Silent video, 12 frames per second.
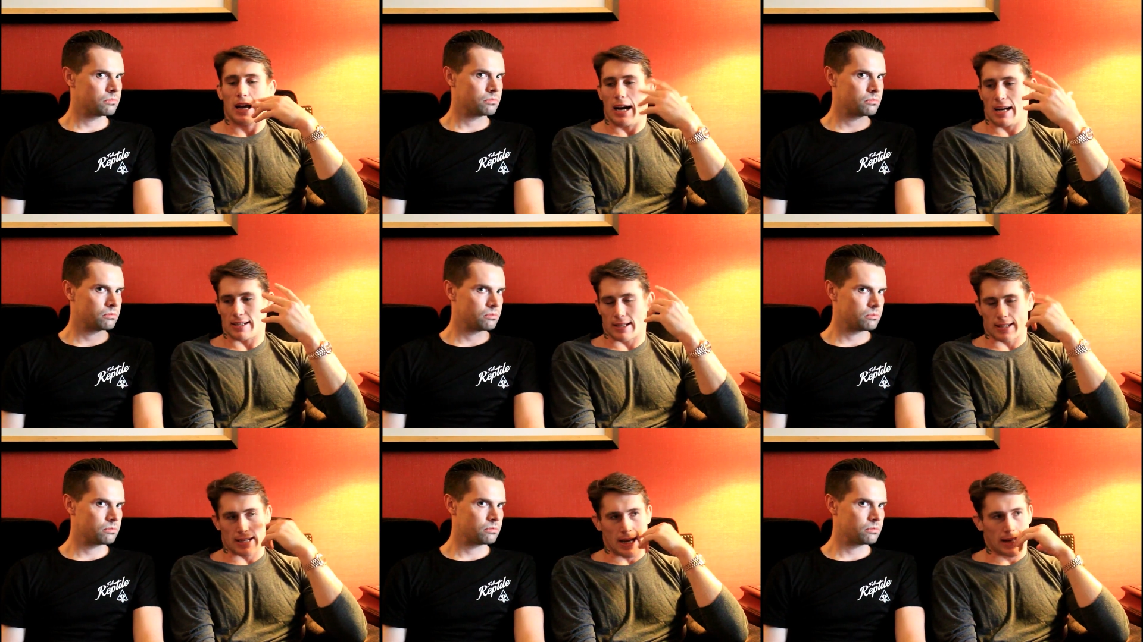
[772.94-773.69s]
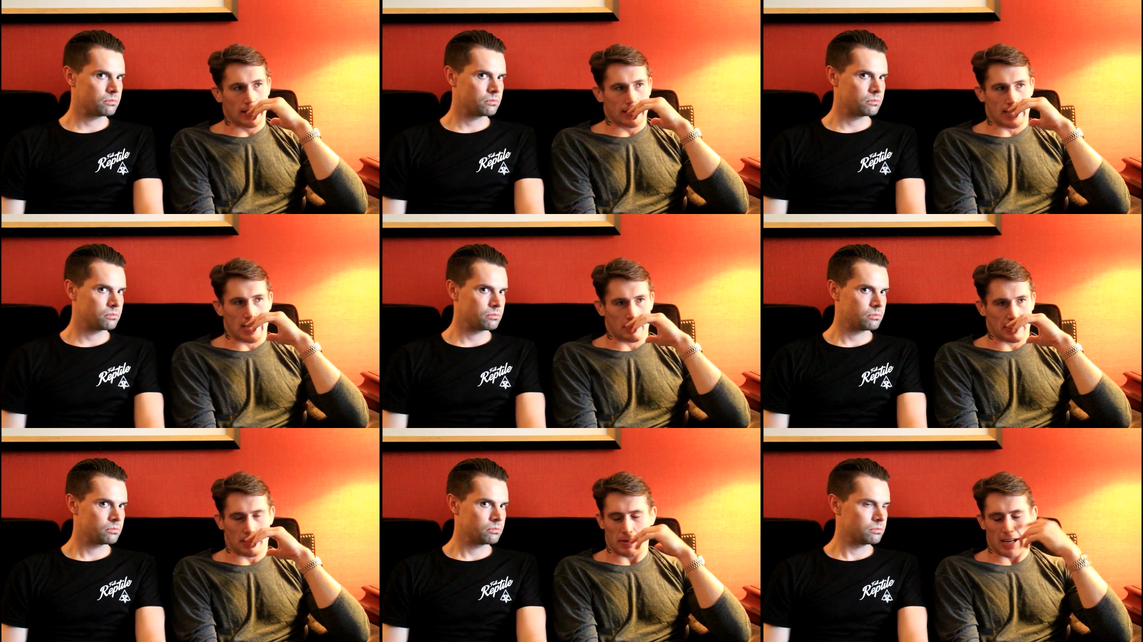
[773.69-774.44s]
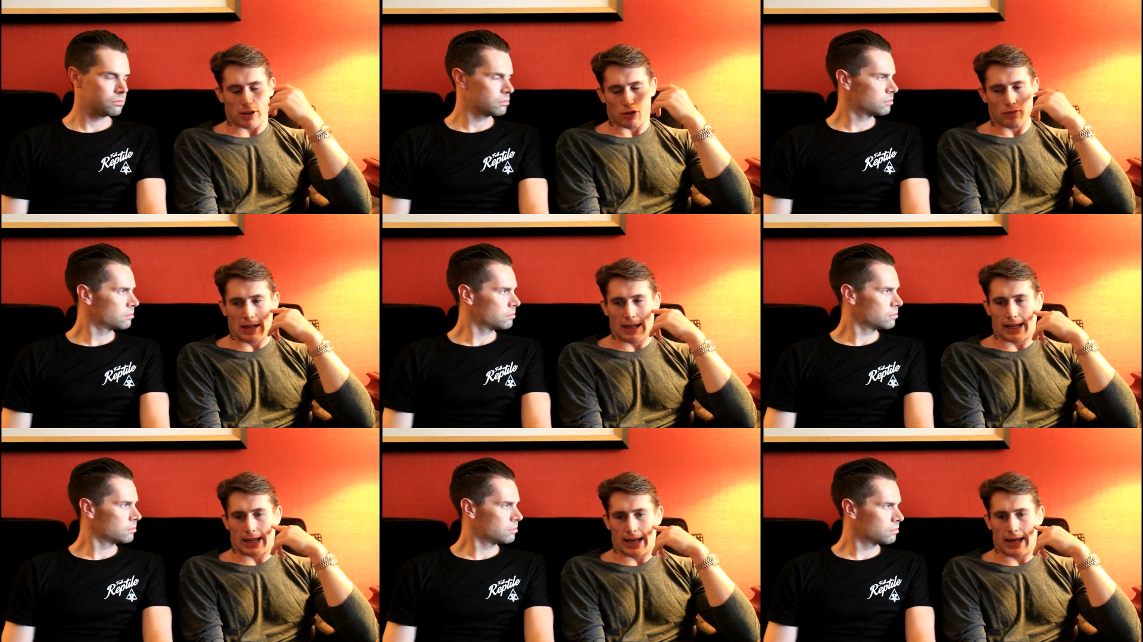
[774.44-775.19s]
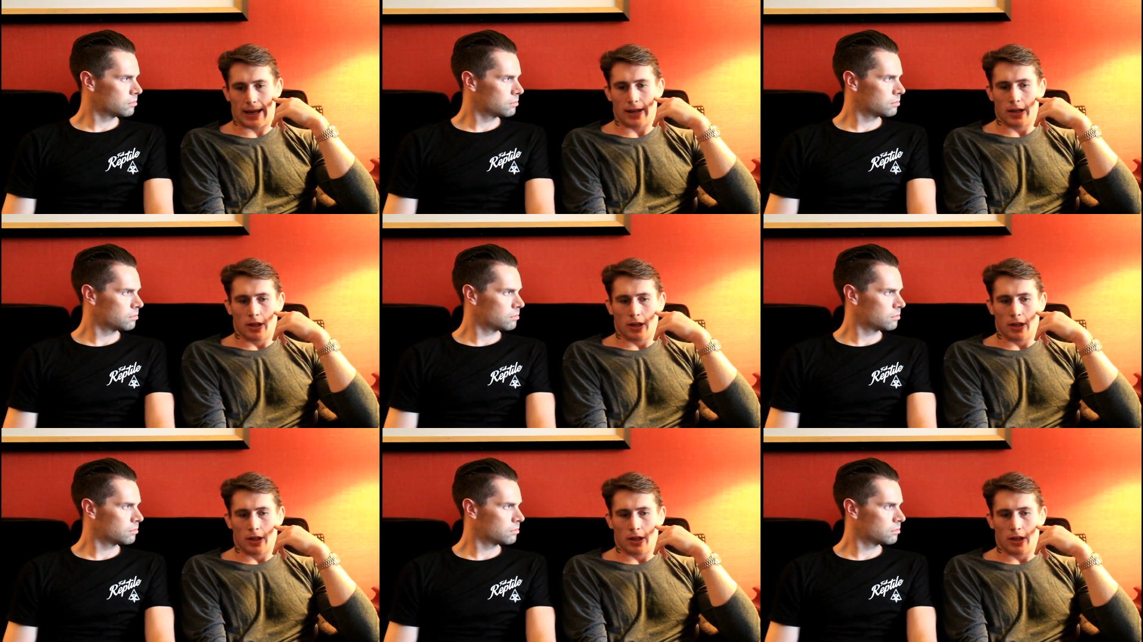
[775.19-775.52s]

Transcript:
Speaker 1: I, as I say time and time again, I don't really care.